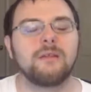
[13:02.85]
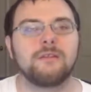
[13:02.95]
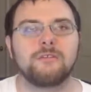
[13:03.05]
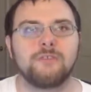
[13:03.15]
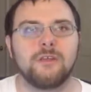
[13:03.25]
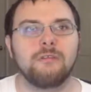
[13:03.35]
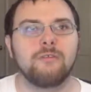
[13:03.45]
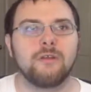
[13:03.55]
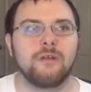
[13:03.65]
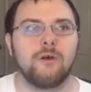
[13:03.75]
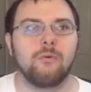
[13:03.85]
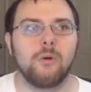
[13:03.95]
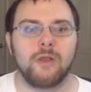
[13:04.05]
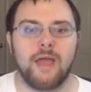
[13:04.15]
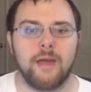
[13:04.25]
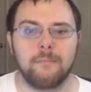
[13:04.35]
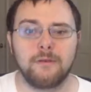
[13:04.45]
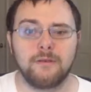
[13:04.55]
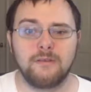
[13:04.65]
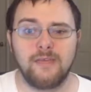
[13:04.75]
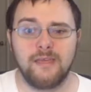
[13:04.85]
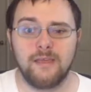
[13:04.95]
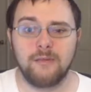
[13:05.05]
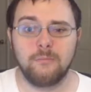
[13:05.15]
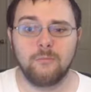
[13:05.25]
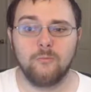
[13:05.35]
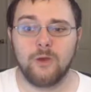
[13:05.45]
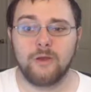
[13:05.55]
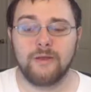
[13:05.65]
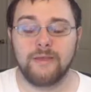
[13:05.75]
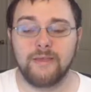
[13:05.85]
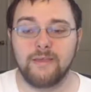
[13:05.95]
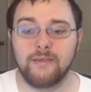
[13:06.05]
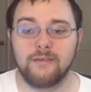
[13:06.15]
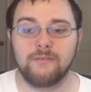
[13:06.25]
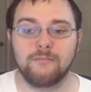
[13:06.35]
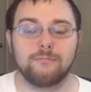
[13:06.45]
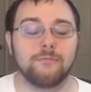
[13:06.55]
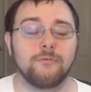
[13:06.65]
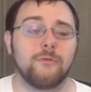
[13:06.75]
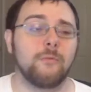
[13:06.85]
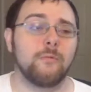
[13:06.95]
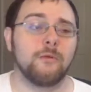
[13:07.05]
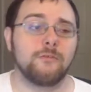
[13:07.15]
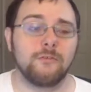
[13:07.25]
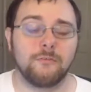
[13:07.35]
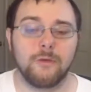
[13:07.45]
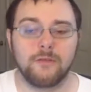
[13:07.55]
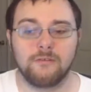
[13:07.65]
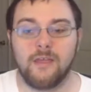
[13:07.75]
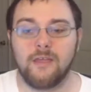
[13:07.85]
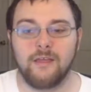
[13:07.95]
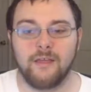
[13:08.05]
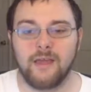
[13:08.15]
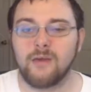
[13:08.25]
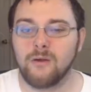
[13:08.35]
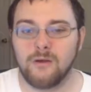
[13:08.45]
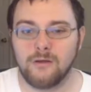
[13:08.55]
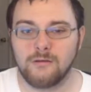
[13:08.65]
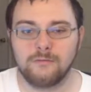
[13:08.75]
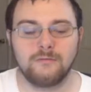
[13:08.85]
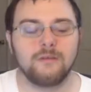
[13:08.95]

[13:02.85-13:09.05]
Does she even know what happened to him, where he is? Presumably she's being taken care of.